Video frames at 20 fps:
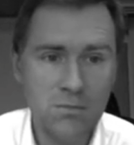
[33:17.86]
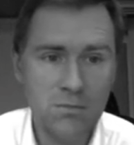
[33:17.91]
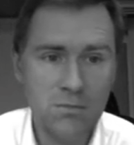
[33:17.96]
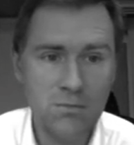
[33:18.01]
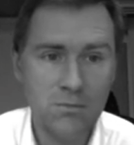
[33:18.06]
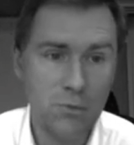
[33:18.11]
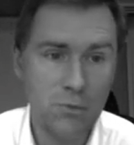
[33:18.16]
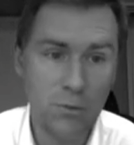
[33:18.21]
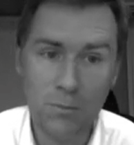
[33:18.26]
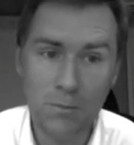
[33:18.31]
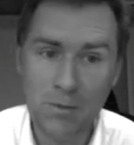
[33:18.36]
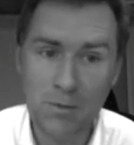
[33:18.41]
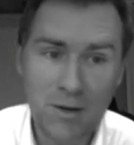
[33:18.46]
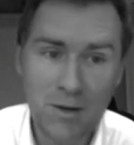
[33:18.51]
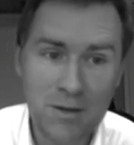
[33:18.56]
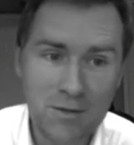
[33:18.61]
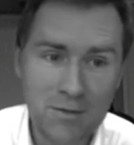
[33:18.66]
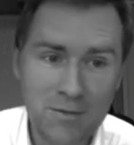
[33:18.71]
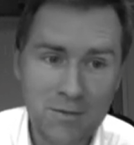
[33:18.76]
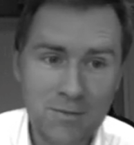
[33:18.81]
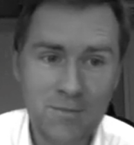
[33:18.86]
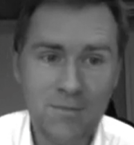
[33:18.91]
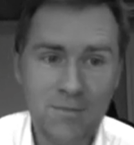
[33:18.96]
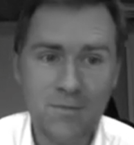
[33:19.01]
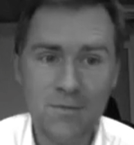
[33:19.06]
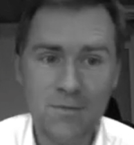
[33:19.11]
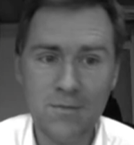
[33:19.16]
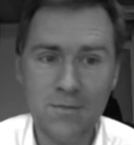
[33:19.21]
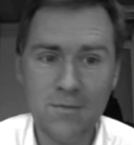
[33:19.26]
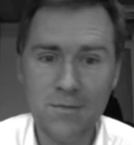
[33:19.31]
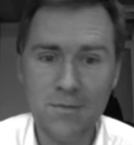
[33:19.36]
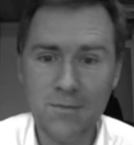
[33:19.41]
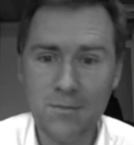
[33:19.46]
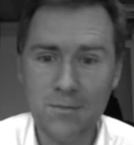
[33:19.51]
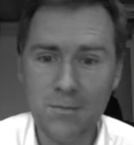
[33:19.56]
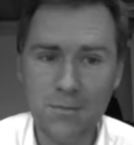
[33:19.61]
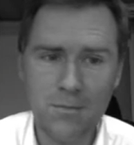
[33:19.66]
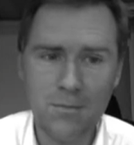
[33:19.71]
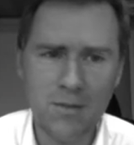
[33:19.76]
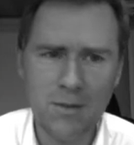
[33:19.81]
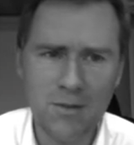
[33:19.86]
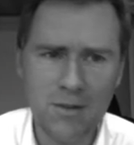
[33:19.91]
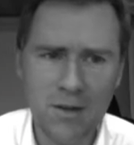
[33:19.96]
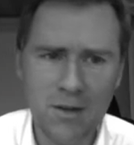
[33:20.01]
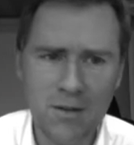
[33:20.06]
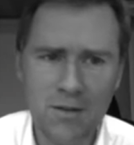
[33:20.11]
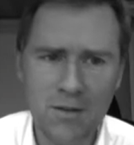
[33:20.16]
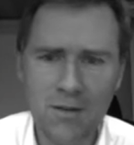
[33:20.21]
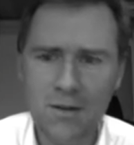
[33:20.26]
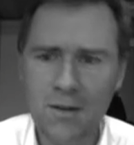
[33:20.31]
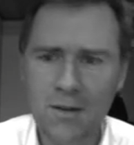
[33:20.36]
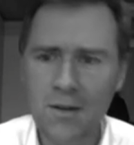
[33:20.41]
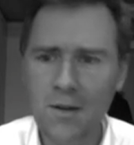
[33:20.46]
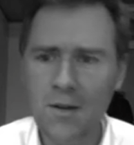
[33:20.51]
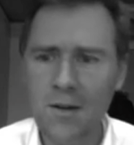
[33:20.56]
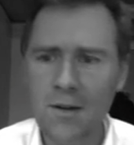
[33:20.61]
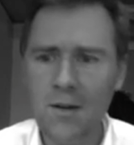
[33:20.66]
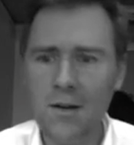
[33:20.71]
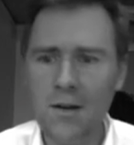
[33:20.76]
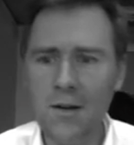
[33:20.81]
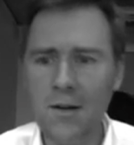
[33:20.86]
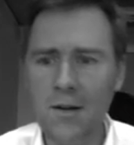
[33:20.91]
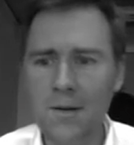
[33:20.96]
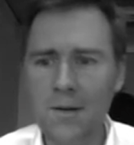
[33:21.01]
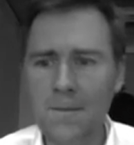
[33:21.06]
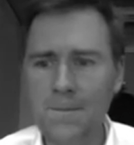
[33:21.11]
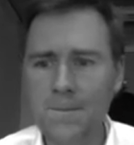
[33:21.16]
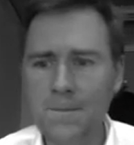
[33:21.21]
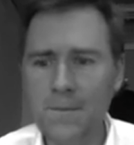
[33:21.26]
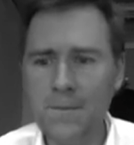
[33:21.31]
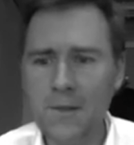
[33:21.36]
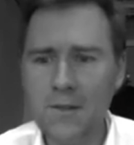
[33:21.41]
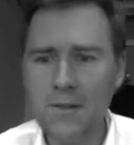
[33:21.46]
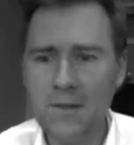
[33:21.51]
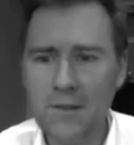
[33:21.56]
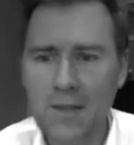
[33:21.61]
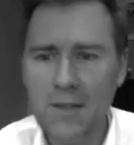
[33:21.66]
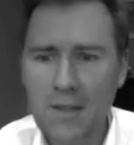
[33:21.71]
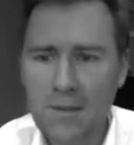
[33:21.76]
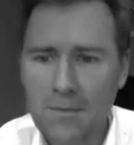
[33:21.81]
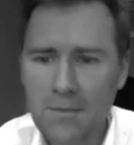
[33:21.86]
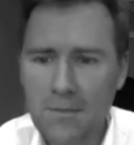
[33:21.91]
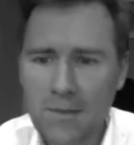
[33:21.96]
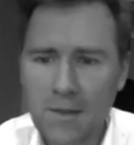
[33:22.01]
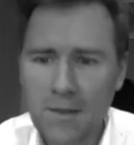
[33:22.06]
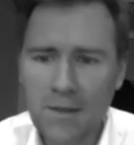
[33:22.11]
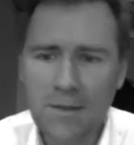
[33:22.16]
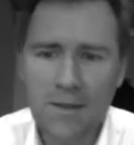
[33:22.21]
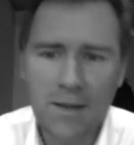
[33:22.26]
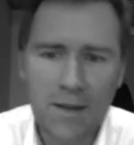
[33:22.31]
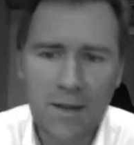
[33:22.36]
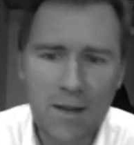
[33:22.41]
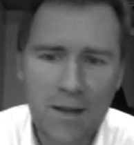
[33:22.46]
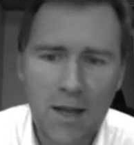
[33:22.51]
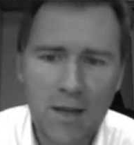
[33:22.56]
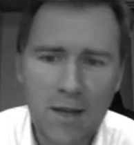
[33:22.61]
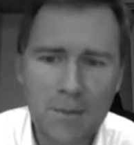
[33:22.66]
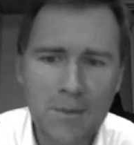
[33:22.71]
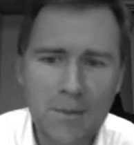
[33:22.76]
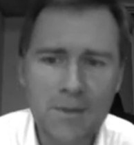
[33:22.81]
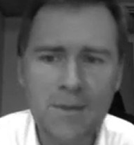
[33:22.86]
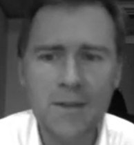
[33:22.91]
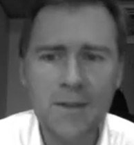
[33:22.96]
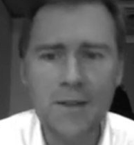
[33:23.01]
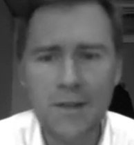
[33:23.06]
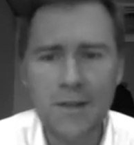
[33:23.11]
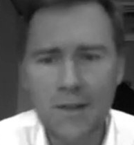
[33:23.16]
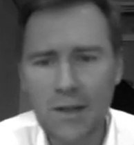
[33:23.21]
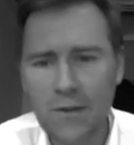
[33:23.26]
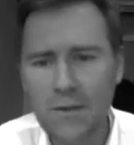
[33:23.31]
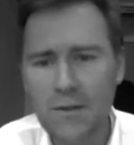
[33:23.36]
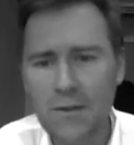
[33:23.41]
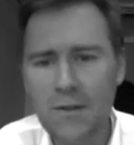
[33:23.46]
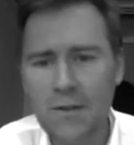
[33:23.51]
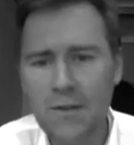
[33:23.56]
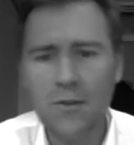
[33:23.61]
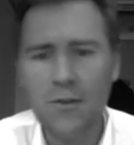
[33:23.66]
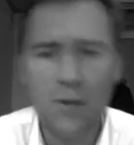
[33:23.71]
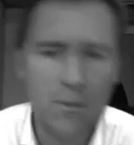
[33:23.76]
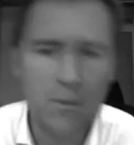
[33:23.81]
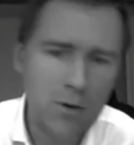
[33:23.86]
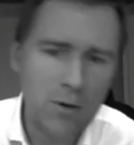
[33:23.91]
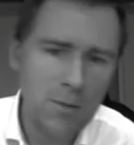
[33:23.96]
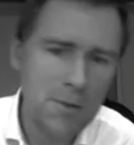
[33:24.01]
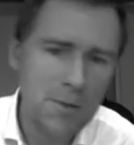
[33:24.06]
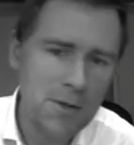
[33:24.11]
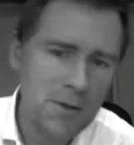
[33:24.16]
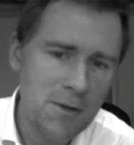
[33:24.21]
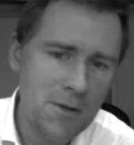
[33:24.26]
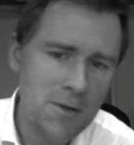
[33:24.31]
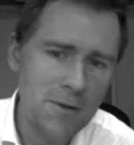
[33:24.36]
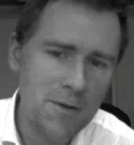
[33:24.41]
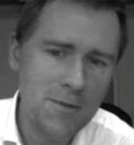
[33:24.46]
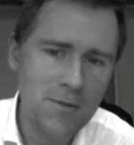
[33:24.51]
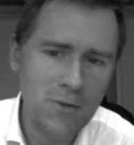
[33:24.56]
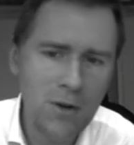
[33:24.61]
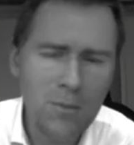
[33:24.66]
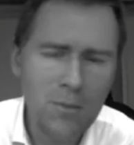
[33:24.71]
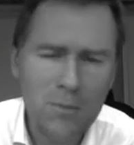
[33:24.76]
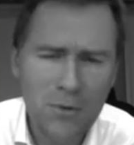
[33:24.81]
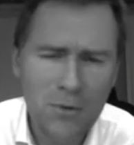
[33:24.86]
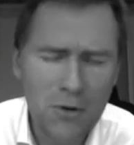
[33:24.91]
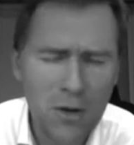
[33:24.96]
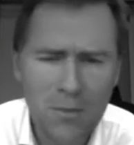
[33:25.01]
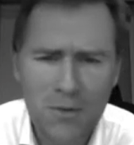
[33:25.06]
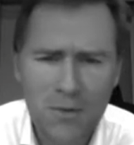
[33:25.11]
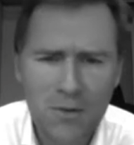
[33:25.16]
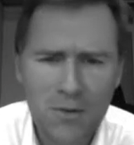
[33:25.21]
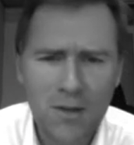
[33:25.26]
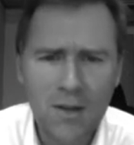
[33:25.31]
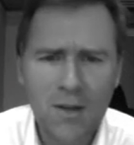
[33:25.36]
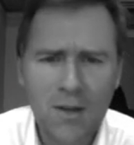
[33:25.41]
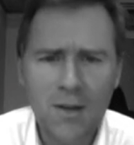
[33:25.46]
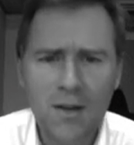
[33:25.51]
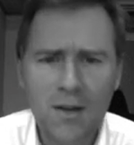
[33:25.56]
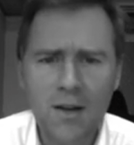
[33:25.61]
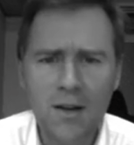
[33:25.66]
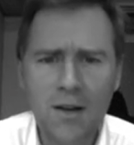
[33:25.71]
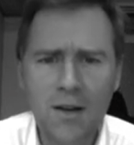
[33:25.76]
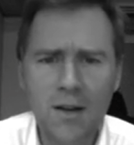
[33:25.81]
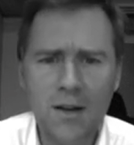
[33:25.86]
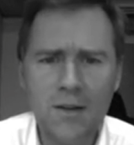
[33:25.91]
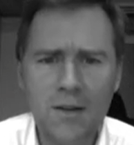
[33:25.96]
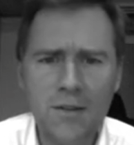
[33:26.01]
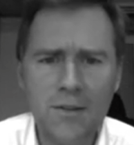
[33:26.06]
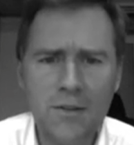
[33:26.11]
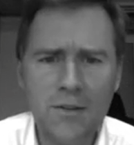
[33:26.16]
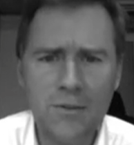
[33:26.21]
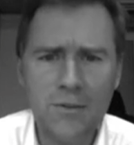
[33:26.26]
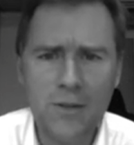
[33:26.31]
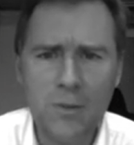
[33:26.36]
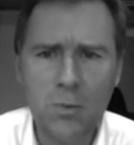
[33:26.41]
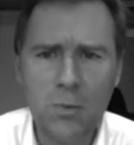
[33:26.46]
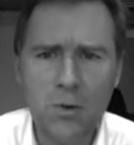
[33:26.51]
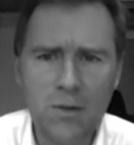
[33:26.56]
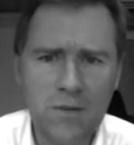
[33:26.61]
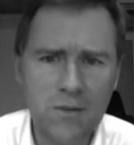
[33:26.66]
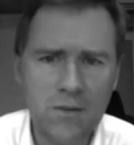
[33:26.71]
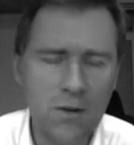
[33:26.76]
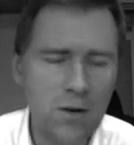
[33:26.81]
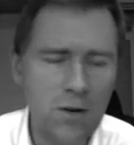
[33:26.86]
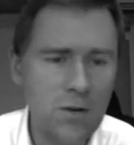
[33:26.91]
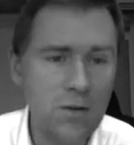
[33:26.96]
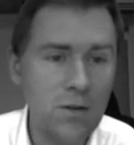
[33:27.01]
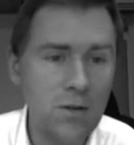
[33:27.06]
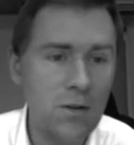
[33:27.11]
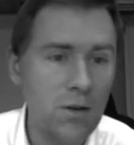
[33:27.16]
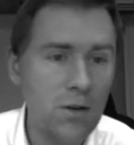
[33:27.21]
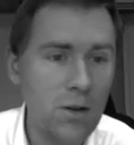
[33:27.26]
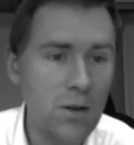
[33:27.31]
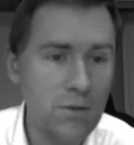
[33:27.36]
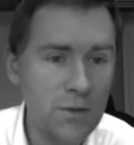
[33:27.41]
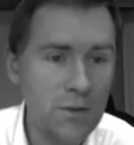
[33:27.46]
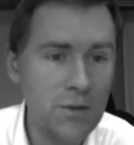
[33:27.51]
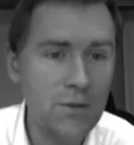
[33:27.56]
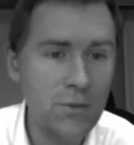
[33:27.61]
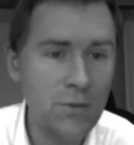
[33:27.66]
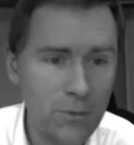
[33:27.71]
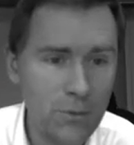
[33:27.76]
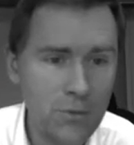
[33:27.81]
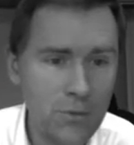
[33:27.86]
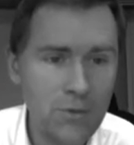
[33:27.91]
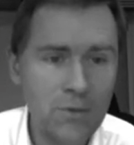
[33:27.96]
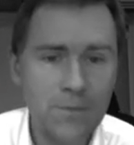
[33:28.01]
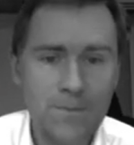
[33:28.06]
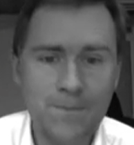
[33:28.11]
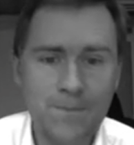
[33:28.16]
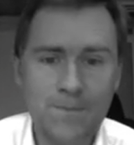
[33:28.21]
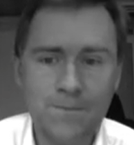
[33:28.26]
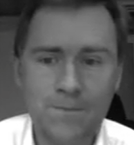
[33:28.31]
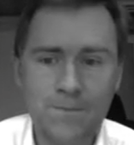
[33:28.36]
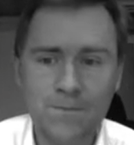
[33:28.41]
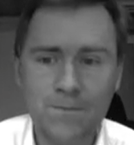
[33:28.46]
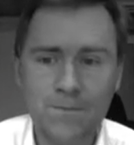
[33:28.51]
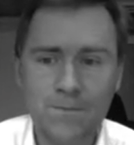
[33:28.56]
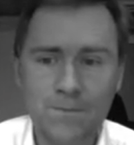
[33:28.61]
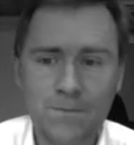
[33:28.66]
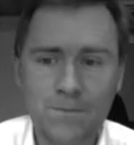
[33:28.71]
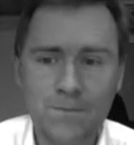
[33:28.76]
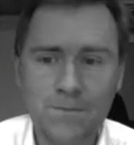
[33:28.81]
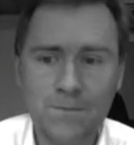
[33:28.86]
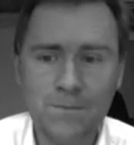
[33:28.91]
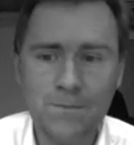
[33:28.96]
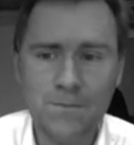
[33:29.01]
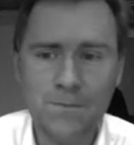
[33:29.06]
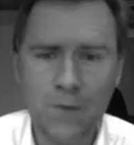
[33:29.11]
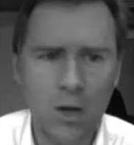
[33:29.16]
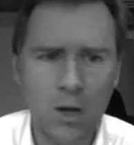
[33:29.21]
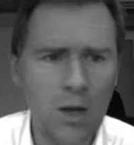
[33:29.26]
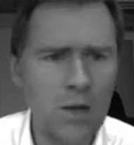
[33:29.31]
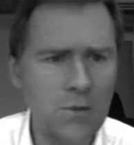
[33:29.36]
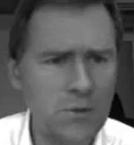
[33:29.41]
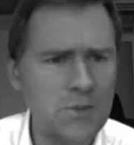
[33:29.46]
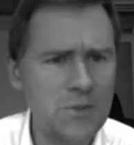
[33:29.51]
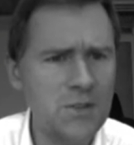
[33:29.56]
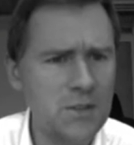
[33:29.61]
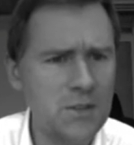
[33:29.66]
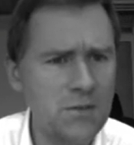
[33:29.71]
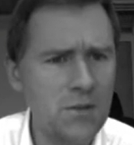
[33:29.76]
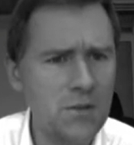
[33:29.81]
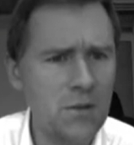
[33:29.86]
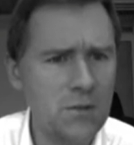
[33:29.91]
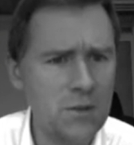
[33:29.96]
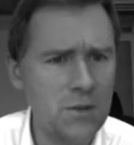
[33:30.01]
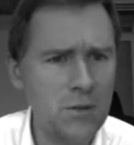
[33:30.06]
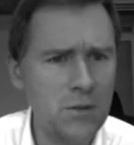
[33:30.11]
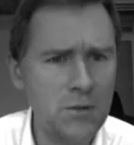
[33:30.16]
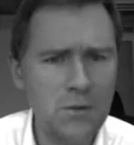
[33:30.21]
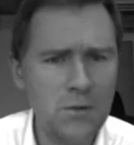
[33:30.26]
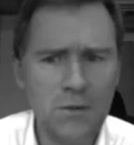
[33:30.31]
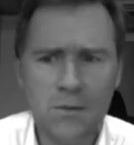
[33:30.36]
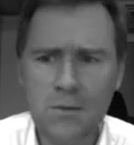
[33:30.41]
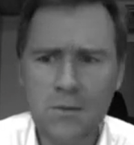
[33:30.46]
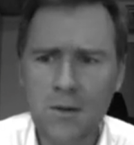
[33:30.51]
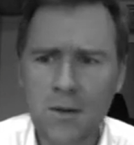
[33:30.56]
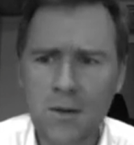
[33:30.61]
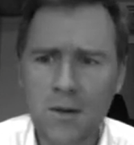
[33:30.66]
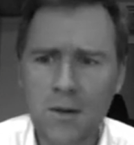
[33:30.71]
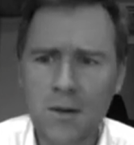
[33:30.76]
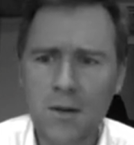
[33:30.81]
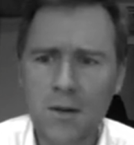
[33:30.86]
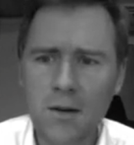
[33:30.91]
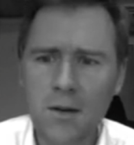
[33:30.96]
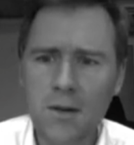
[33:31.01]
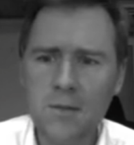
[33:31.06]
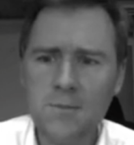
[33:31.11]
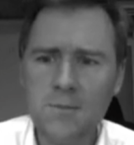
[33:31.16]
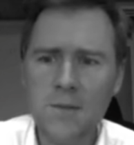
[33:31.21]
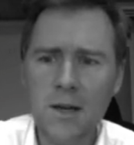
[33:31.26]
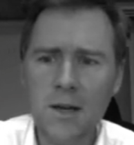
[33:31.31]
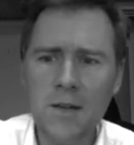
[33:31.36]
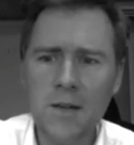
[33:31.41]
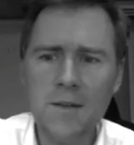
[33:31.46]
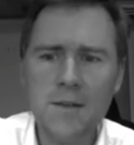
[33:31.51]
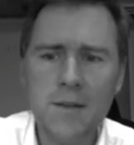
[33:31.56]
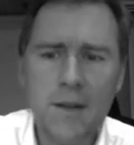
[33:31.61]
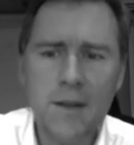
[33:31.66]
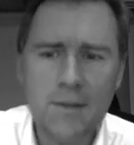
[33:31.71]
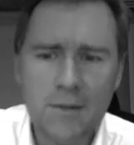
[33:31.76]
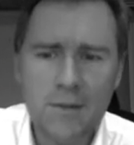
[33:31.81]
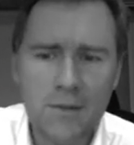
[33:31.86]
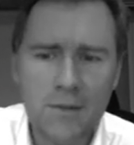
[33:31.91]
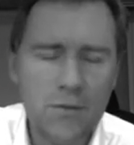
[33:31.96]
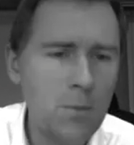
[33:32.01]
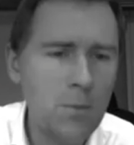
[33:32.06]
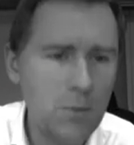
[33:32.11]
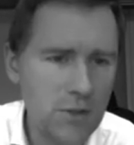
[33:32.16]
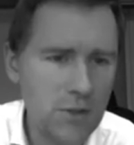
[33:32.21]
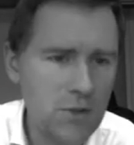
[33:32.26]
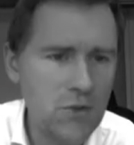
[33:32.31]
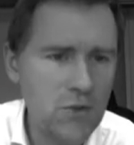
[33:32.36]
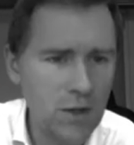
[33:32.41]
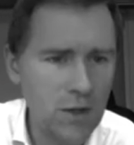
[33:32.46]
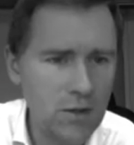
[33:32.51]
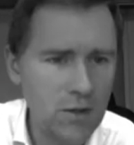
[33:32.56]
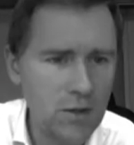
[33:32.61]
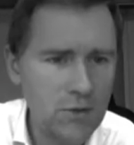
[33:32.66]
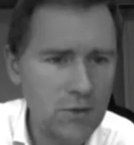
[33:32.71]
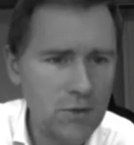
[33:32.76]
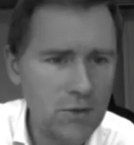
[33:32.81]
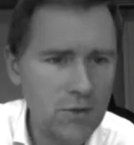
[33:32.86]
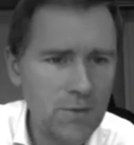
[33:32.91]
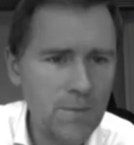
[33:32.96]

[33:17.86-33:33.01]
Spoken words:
Could be Martin. Maybe not. The theme is inanimate, indefinite, non-pronominal, and three words long, a loving note. I have received loving notes. And the text is from British English.